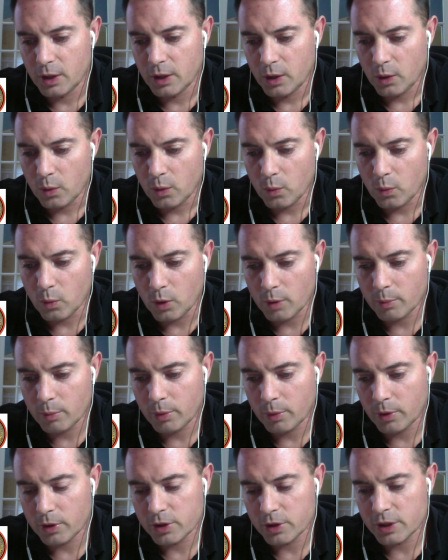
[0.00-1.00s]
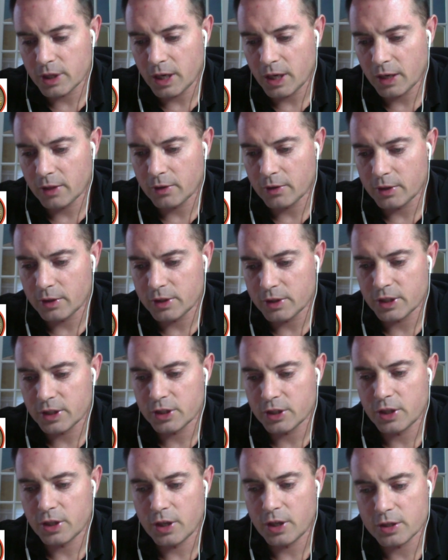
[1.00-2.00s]
one person out of 36
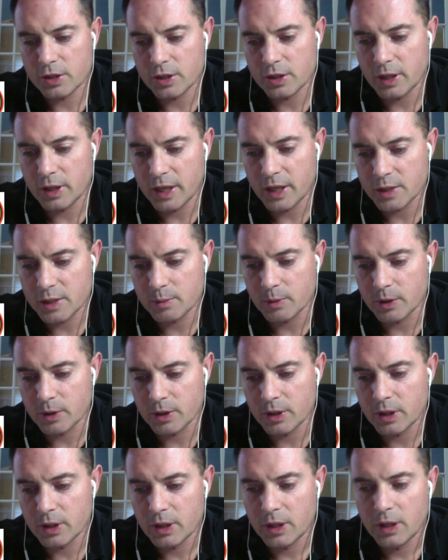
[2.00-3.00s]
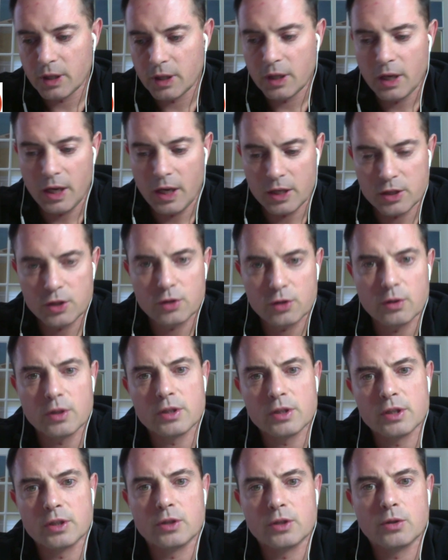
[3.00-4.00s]
shares in the last month has
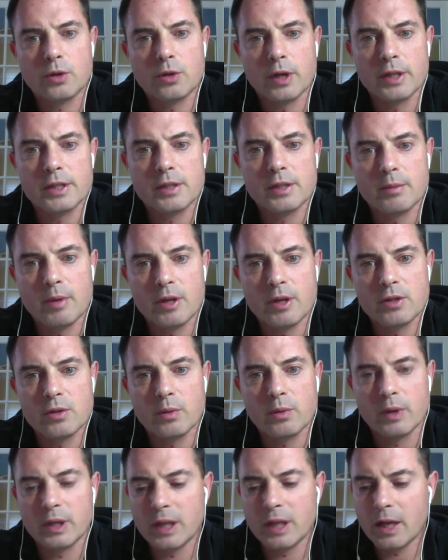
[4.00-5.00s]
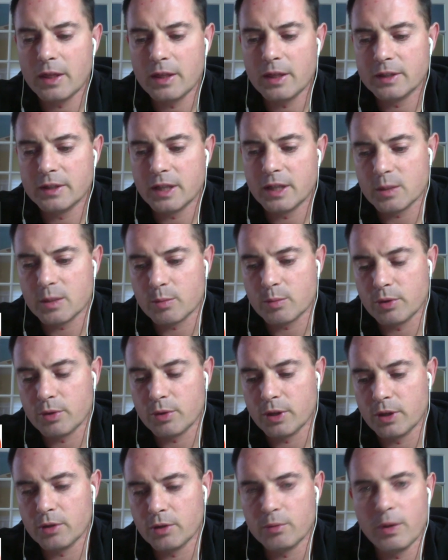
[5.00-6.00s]
trusted Christ in my sowing. And I think that's a pretty
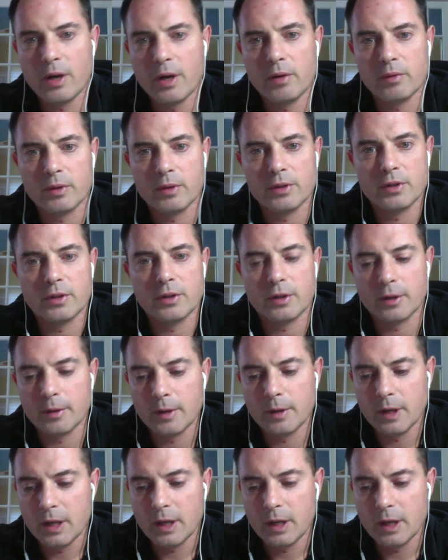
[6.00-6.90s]
good rate of return